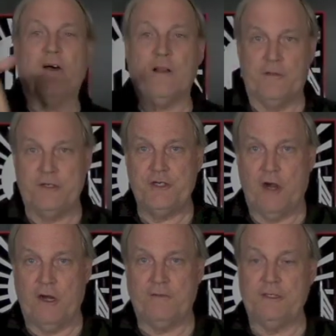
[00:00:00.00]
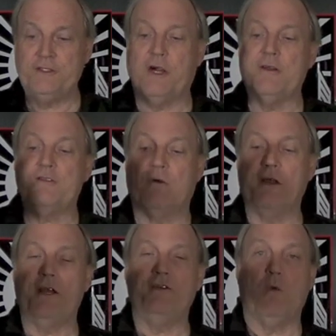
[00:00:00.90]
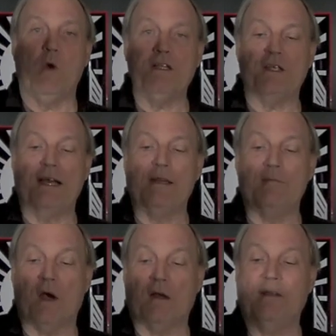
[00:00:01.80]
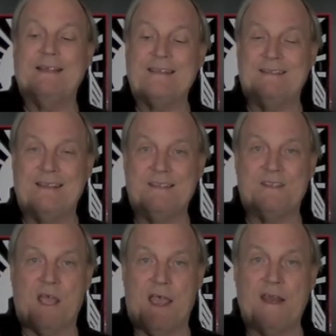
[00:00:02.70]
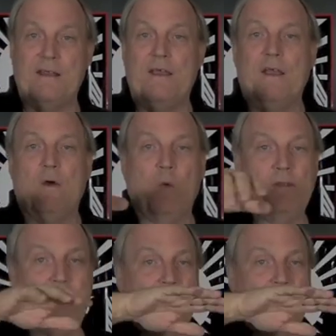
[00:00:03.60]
follow the chart. The chart is oriented to one side of the model, and that's this side, with